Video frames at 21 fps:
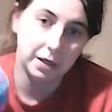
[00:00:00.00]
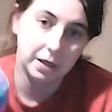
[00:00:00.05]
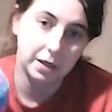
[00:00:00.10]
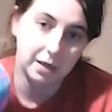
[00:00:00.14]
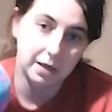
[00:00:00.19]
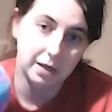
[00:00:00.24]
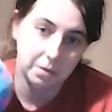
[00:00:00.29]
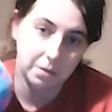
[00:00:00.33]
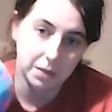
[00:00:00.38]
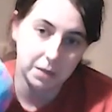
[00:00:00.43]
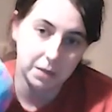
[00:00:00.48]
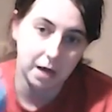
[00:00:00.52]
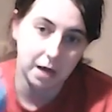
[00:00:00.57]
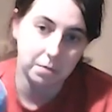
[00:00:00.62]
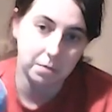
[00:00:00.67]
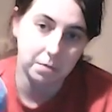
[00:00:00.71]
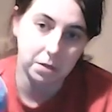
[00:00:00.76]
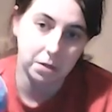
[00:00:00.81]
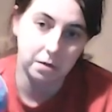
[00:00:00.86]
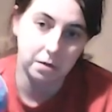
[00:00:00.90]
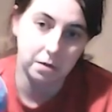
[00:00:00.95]
and it was
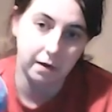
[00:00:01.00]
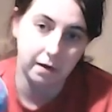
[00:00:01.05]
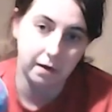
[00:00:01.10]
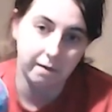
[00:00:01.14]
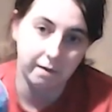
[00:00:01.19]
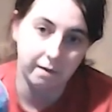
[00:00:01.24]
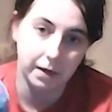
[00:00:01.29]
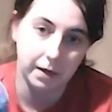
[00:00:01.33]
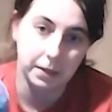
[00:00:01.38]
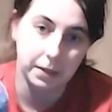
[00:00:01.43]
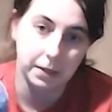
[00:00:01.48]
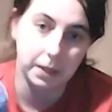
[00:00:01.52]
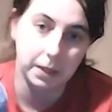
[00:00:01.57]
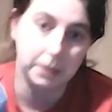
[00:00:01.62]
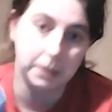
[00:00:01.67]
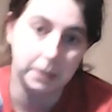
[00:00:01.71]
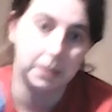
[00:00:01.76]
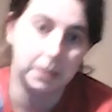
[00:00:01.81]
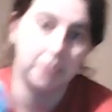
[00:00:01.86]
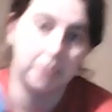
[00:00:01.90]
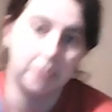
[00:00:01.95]
absolutely
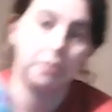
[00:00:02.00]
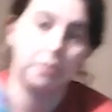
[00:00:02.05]
fantastic.